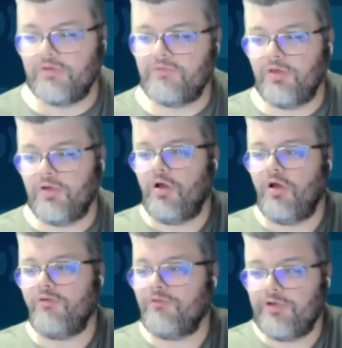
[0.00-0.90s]
If there
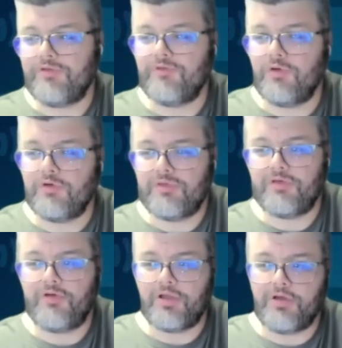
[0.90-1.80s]
are friends of yours in the
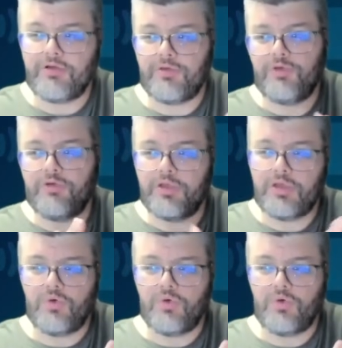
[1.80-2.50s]
credit card community